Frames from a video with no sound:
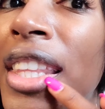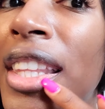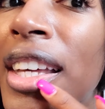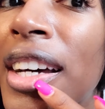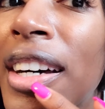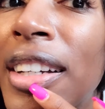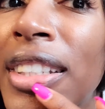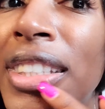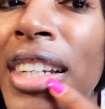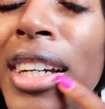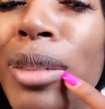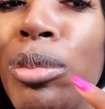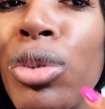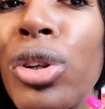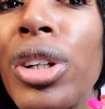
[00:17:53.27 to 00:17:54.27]
the
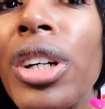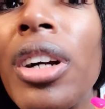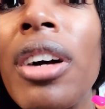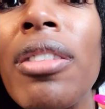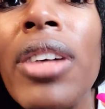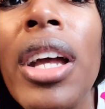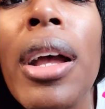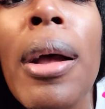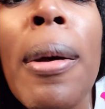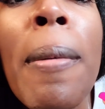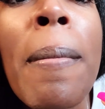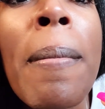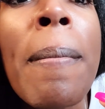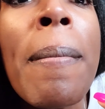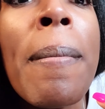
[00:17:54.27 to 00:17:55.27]
outside border of it,
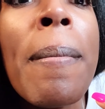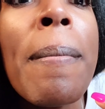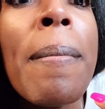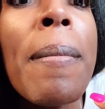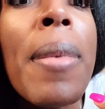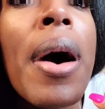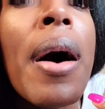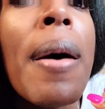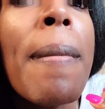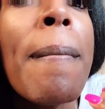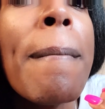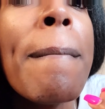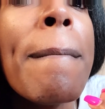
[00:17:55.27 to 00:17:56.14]
but